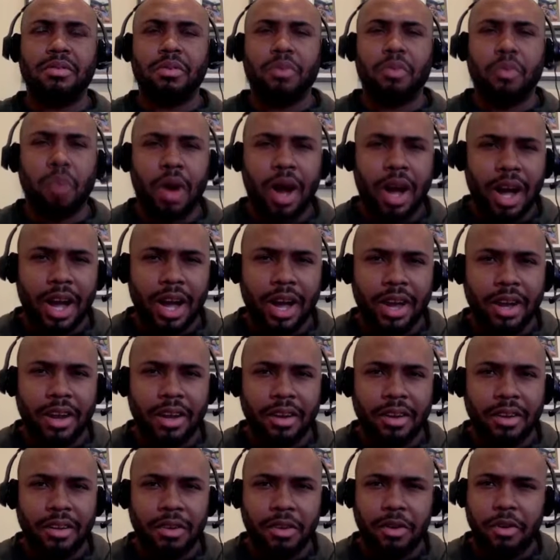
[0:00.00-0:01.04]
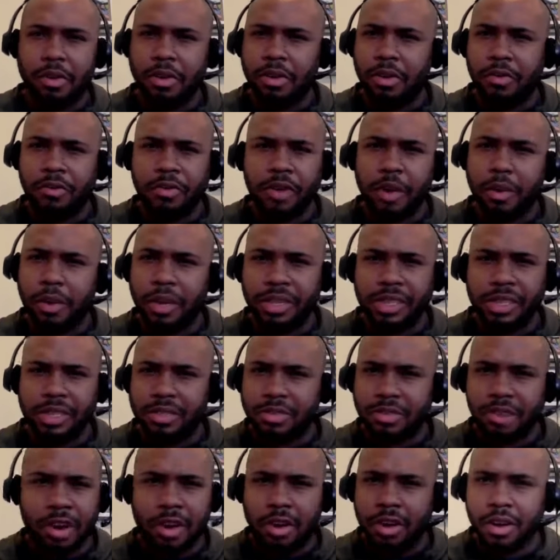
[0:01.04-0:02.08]
why? Your focus
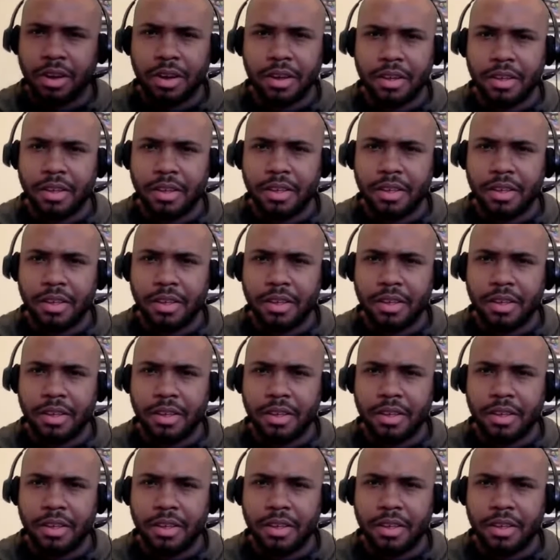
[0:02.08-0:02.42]
is wrong.